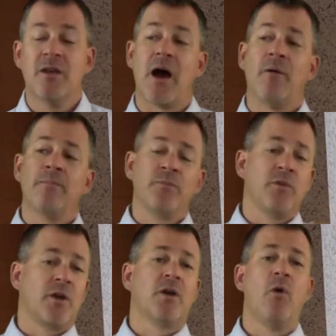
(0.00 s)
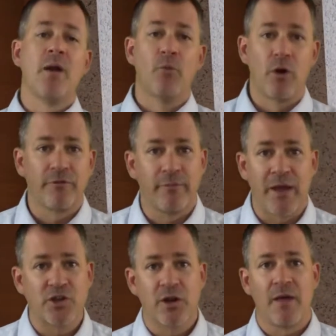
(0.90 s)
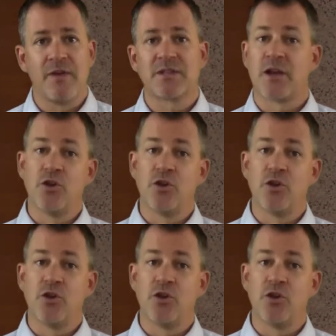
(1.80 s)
Now, you're going to want more information on this.